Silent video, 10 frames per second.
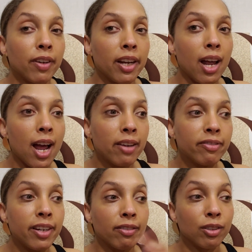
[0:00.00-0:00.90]
And I've
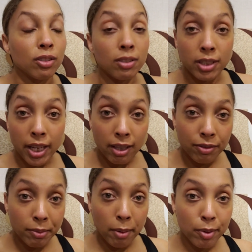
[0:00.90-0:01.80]
never looked at it
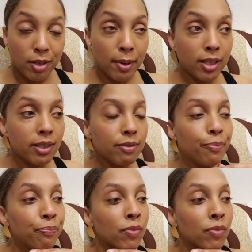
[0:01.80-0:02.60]
from that perspective.